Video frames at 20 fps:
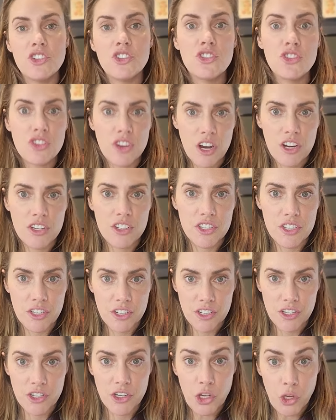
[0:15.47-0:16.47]

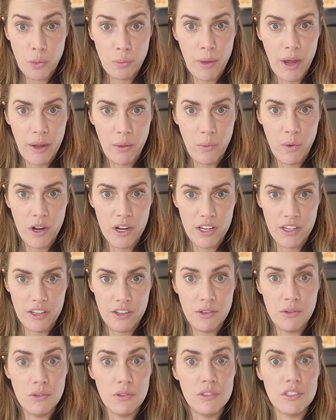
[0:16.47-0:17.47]
structure you might want to
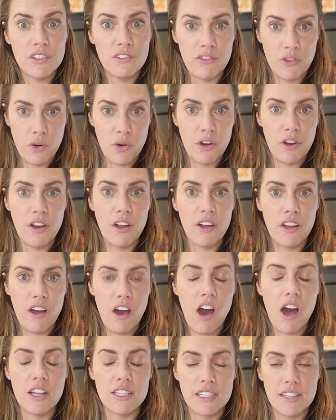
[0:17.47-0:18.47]
use for a
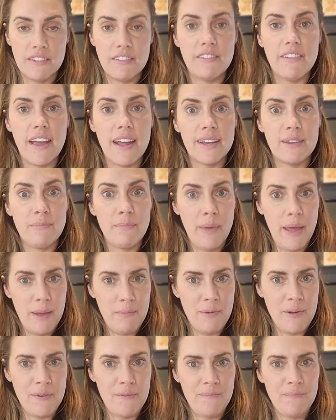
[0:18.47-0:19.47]
cause-effect
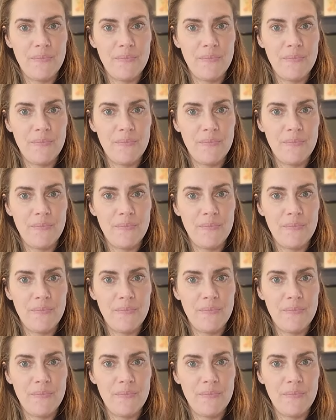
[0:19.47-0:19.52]
paper.